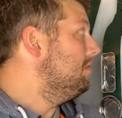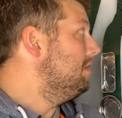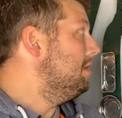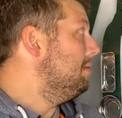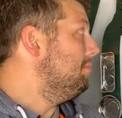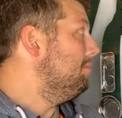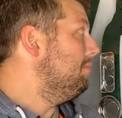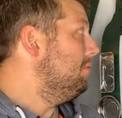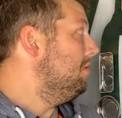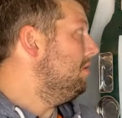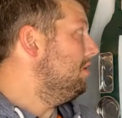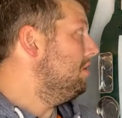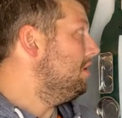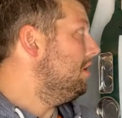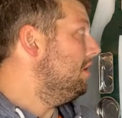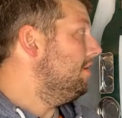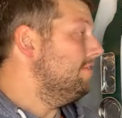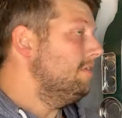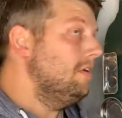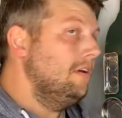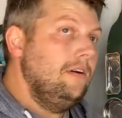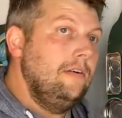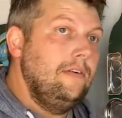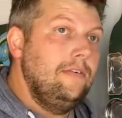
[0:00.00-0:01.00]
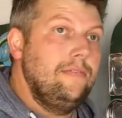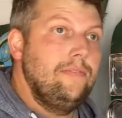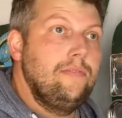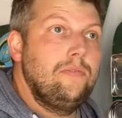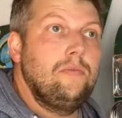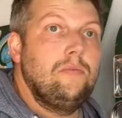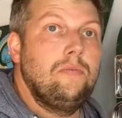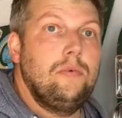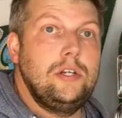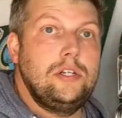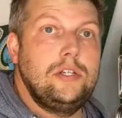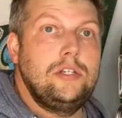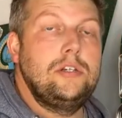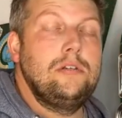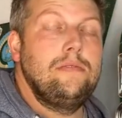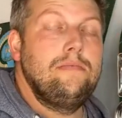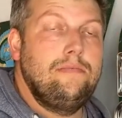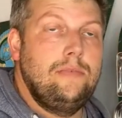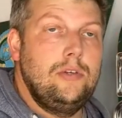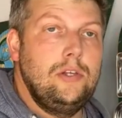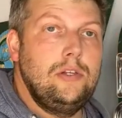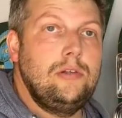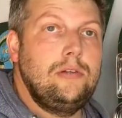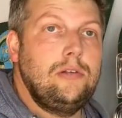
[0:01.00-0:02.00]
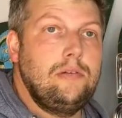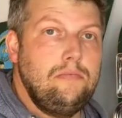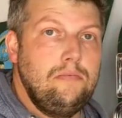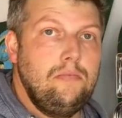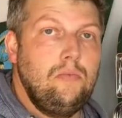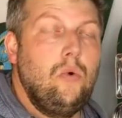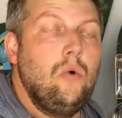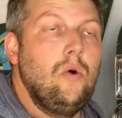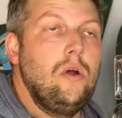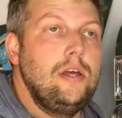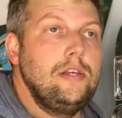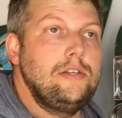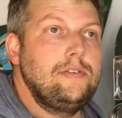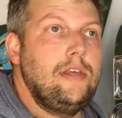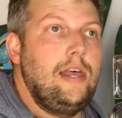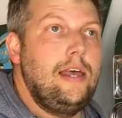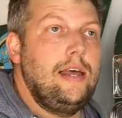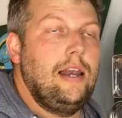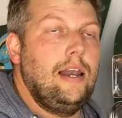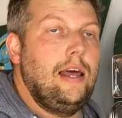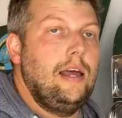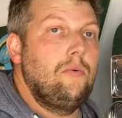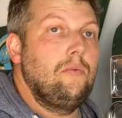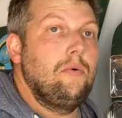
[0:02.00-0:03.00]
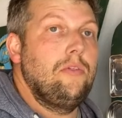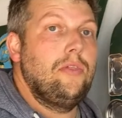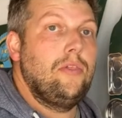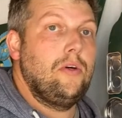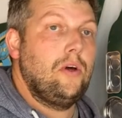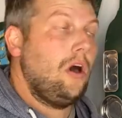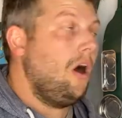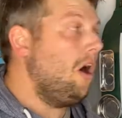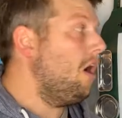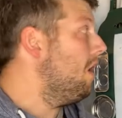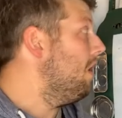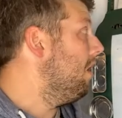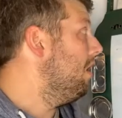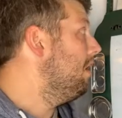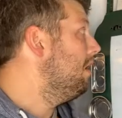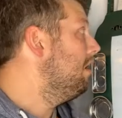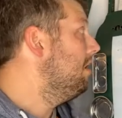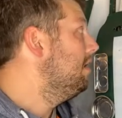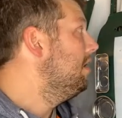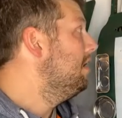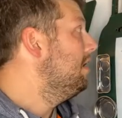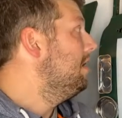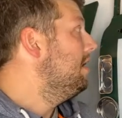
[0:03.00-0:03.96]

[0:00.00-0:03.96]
The ball cover, which more is in line with the car,